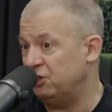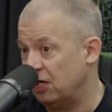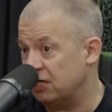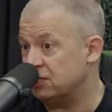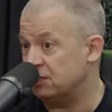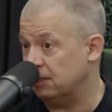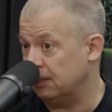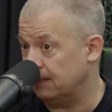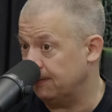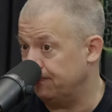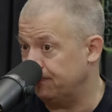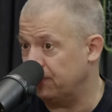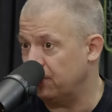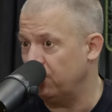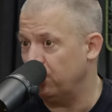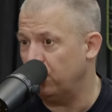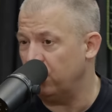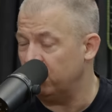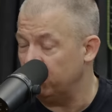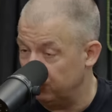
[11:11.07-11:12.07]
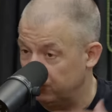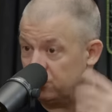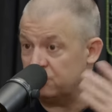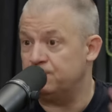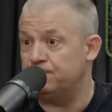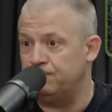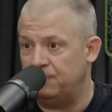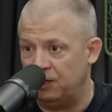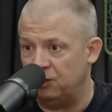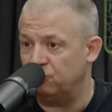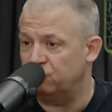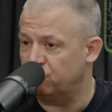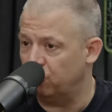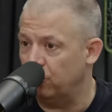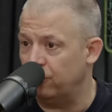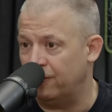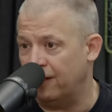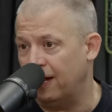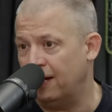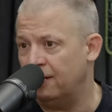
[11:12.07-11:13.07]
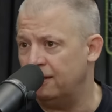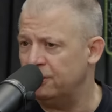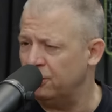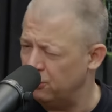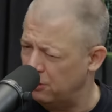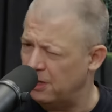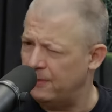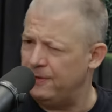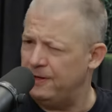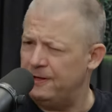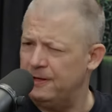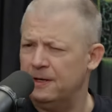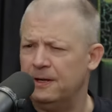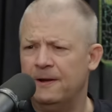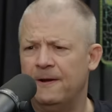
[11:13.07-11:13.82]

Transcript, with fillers: Jeselnik, mm -hmm. where you're just being true to that. You know what I mean?